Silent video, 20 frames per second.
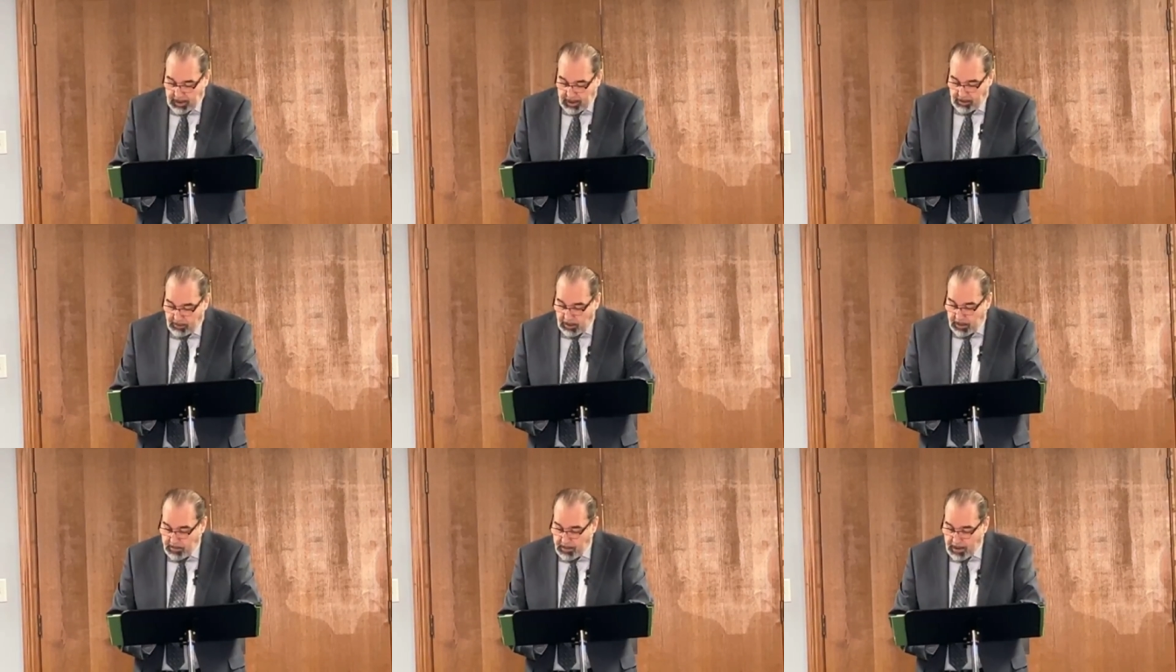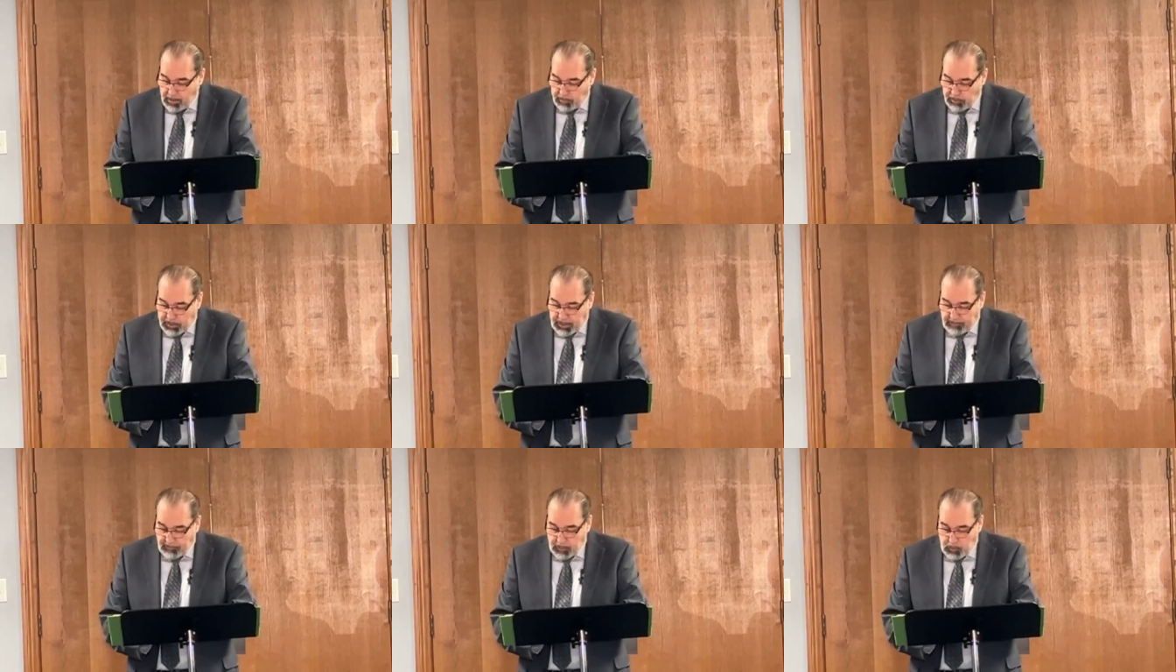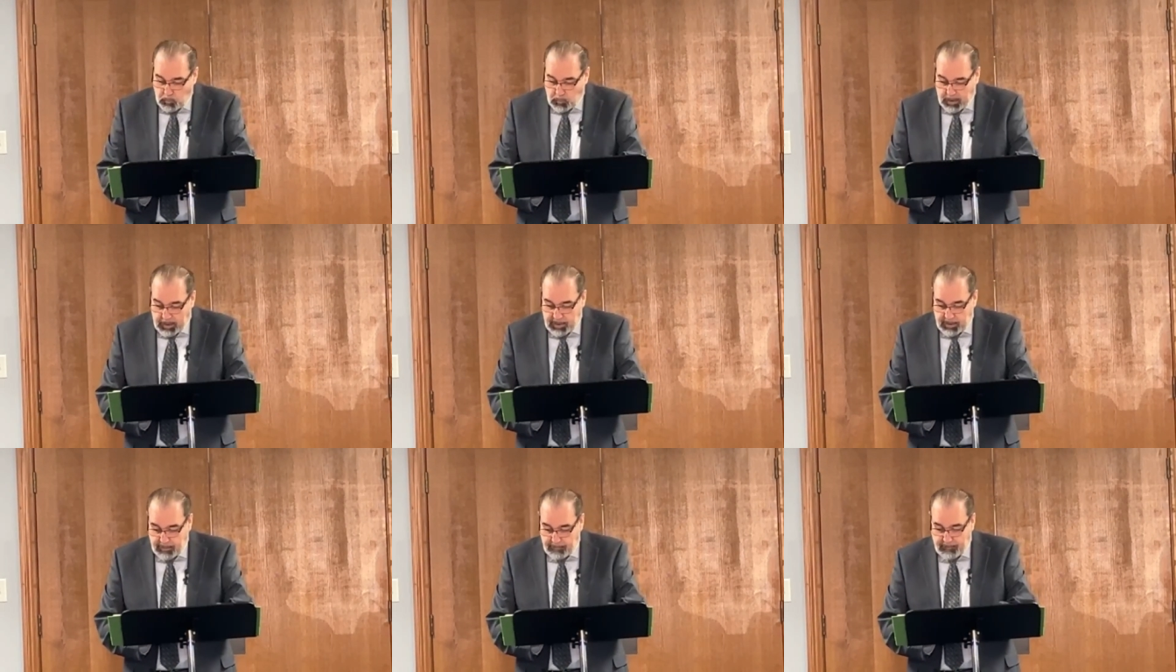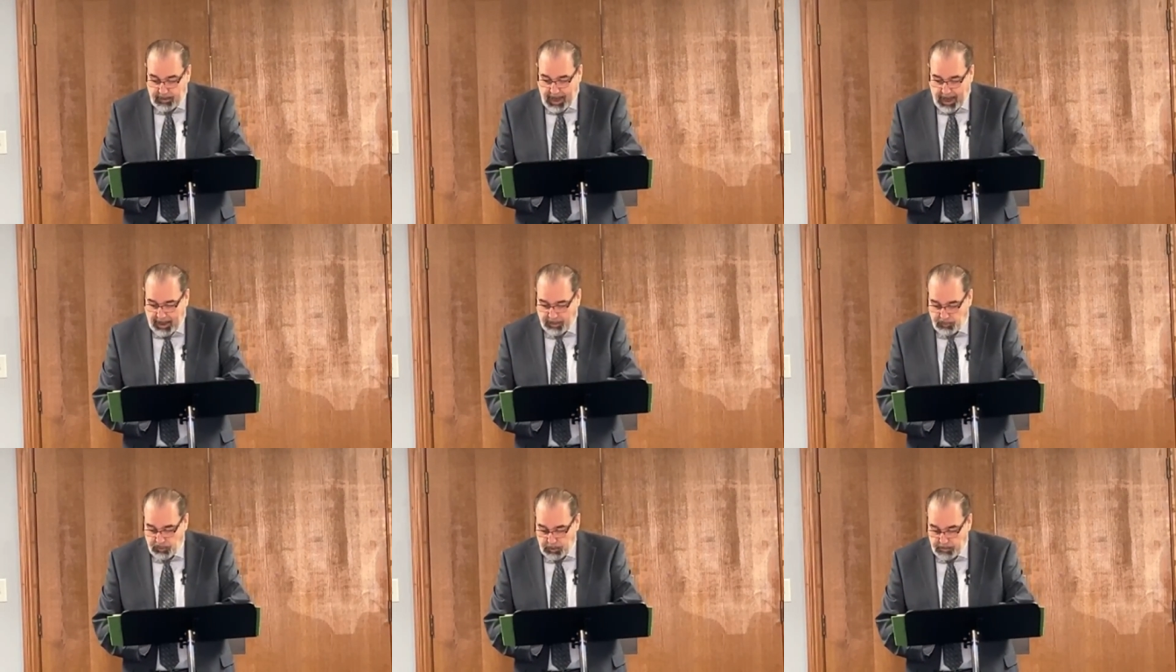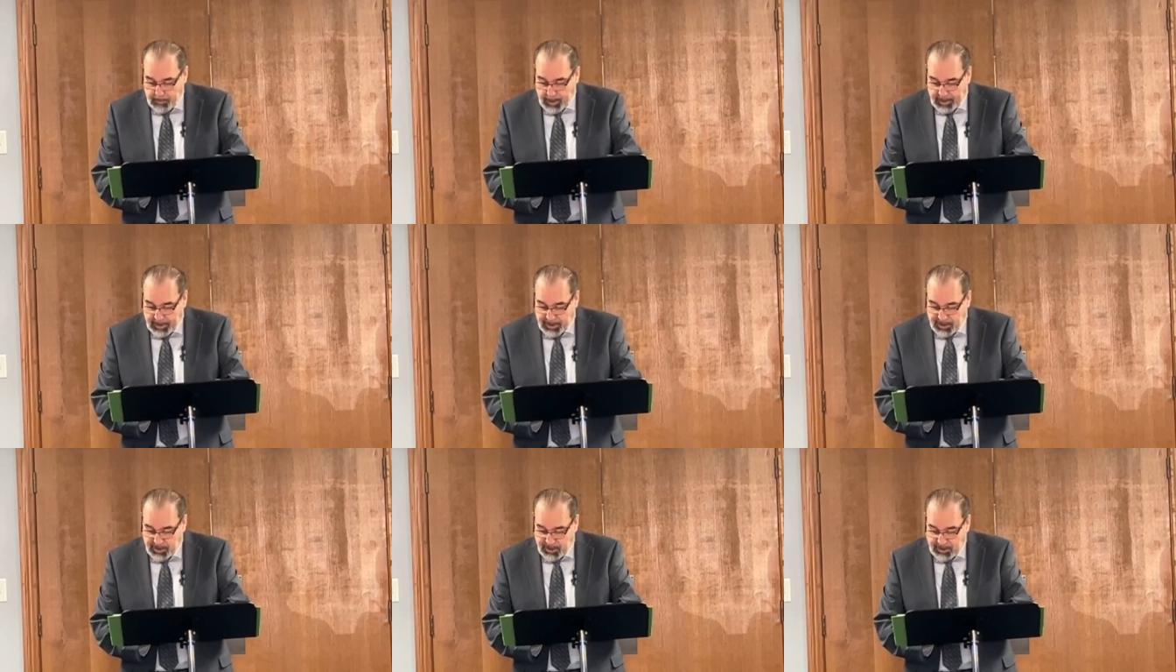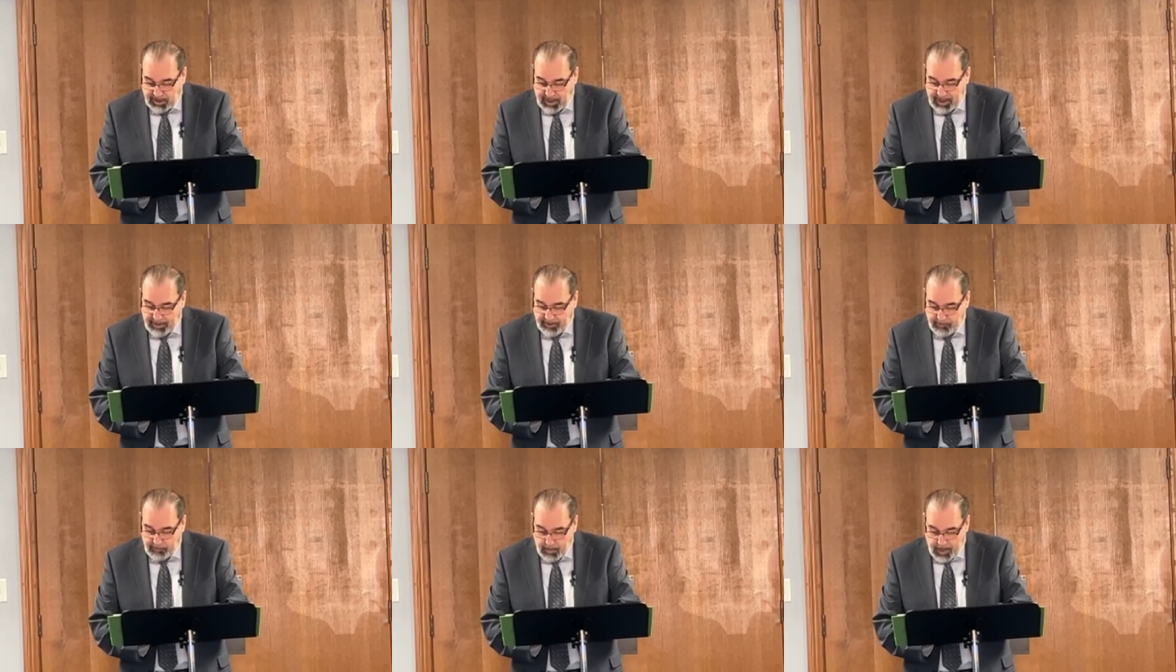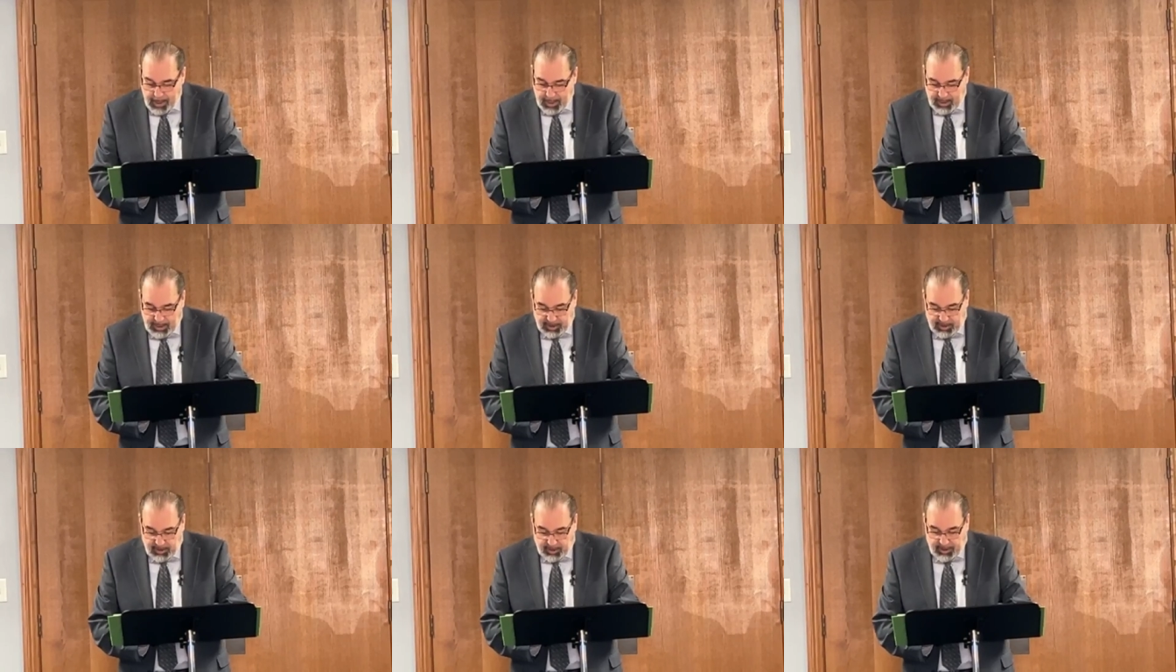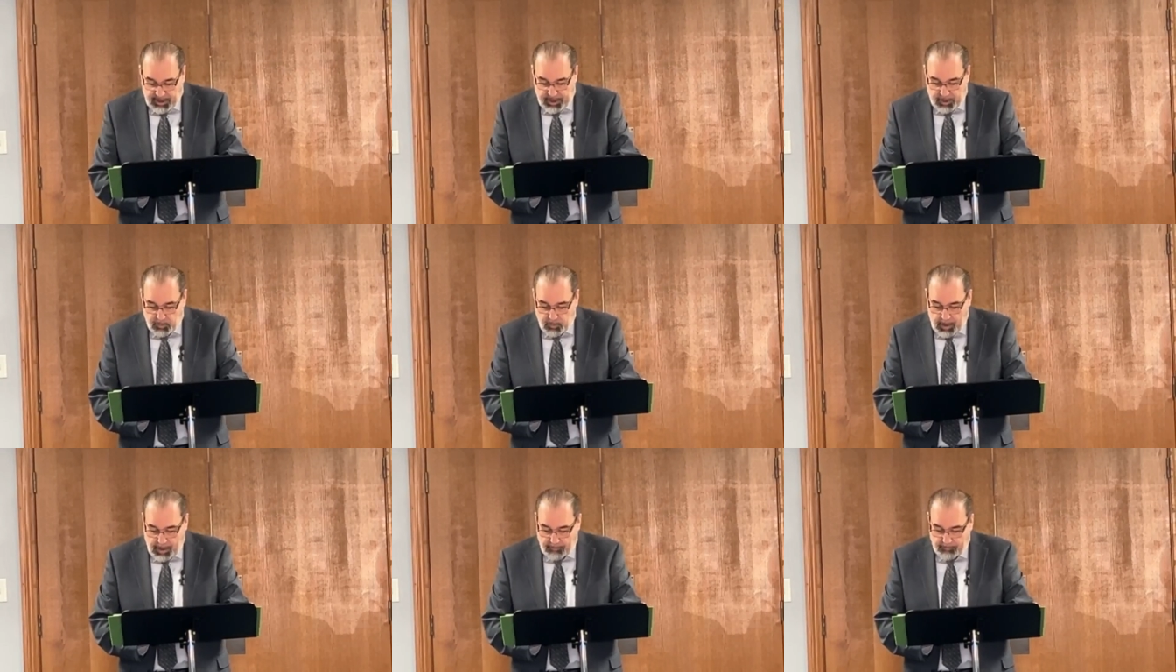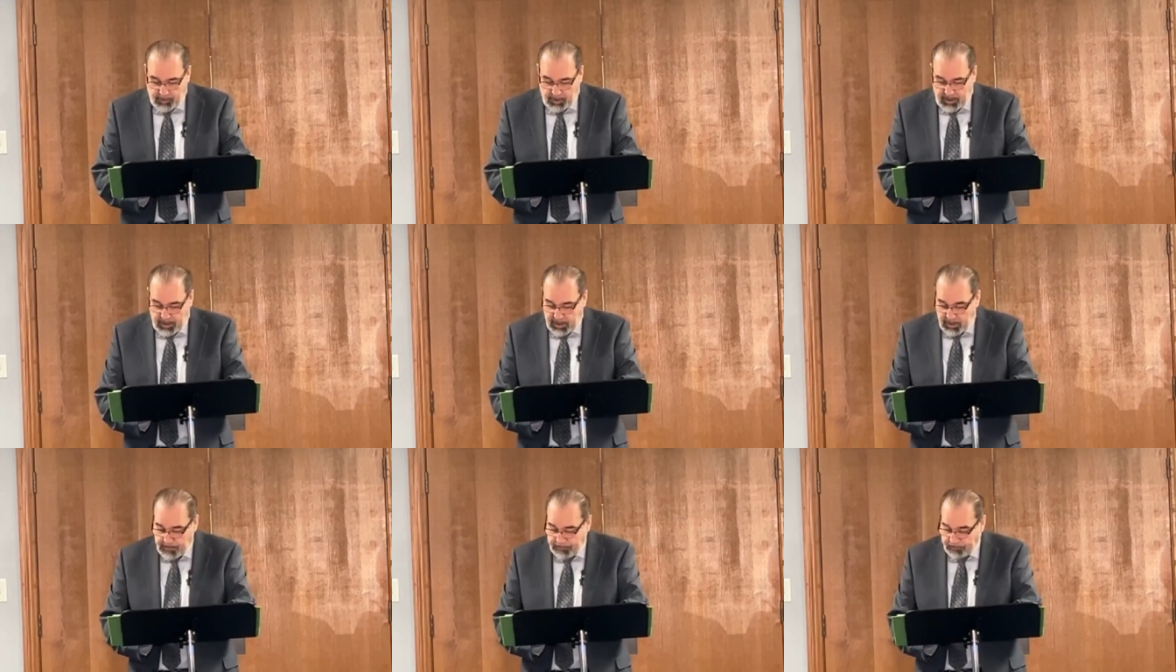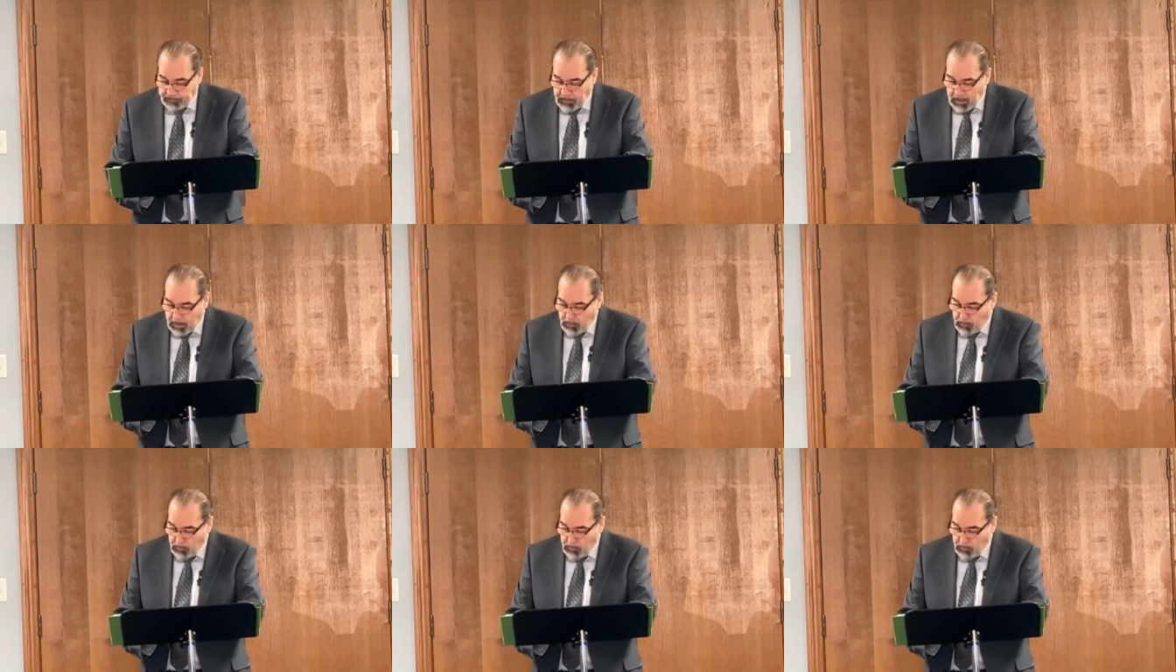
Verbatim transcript: carried about with every wind of doctrine by the sleight of men and cunning craftiness,